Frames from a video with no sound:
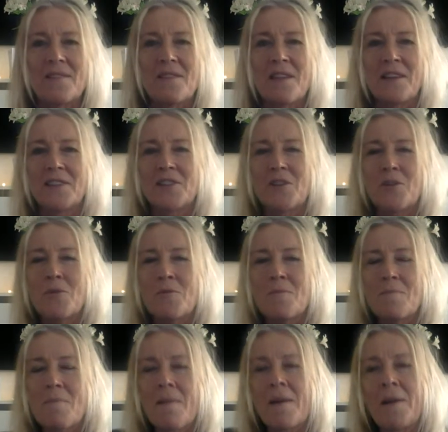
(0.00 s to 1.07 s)
that's you
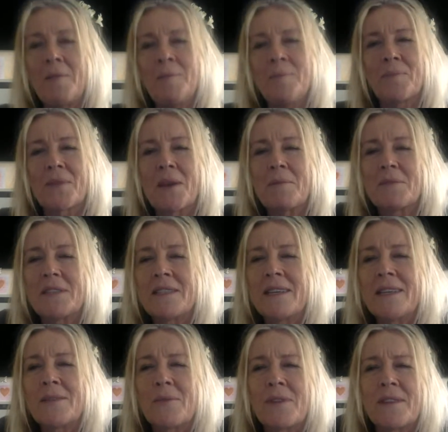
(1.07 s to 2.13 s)
up to
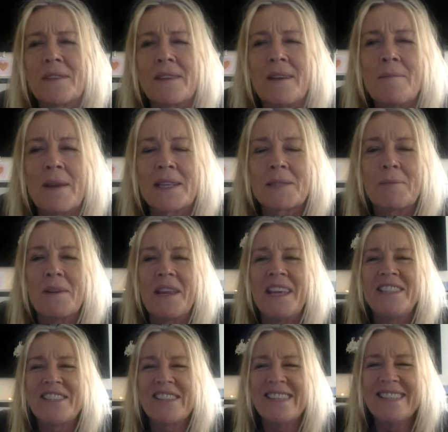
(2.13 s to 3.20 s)
date with
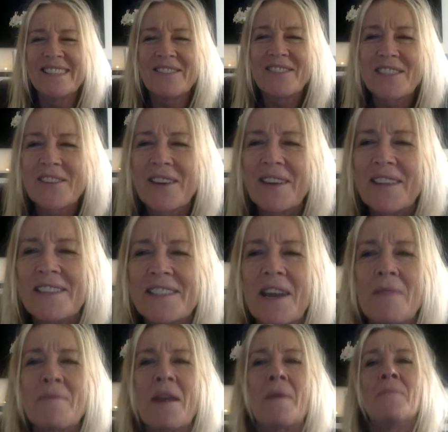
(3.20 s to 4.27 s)
explanations. Just to get the
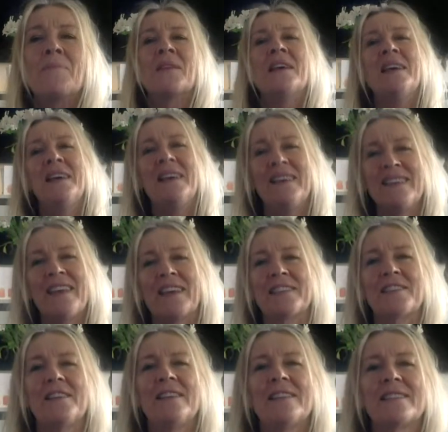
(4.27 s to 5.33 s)
time, yeah.
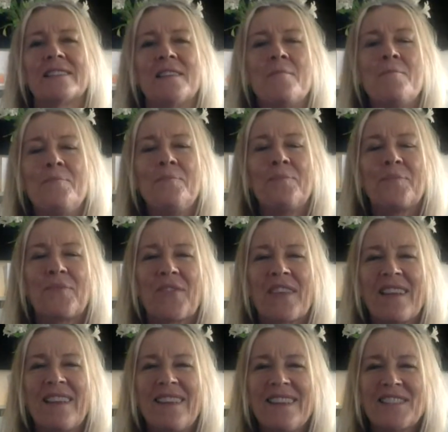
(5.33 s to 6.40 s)
So
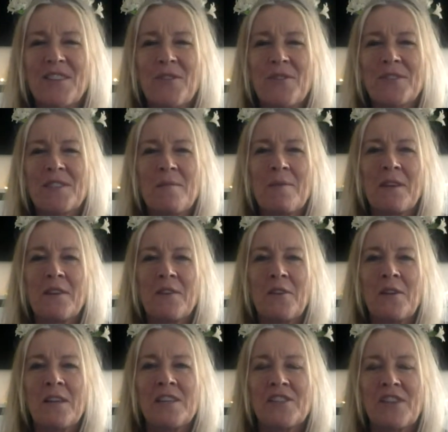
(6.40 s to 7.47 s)
let's use some of that
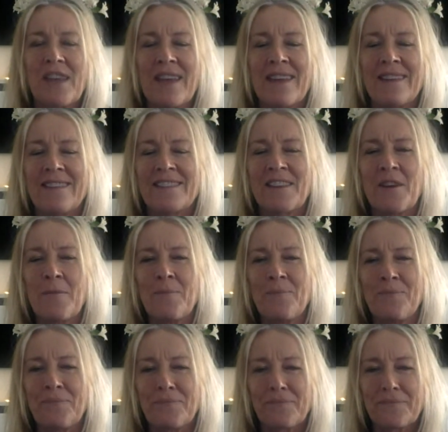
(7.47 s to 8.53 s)
knowledge and
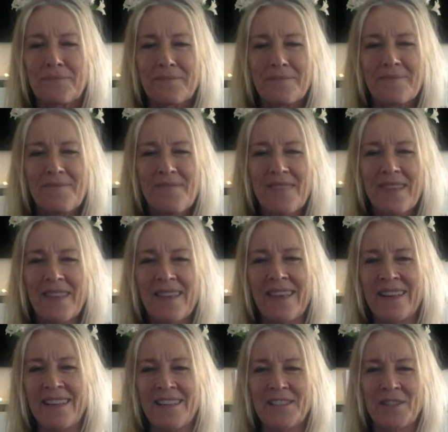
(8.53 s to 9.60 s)

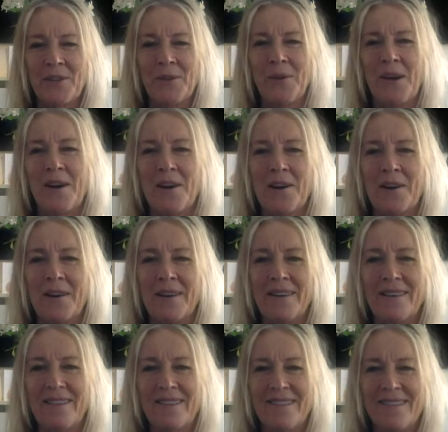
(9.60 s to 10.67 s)
get into our
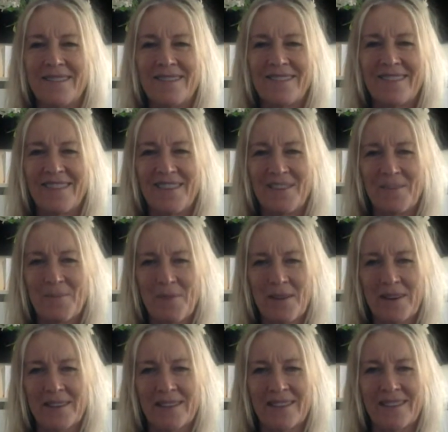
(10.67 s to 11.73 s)

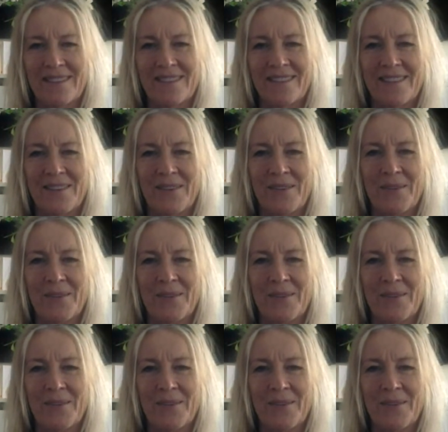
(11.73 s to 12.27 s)
practice. So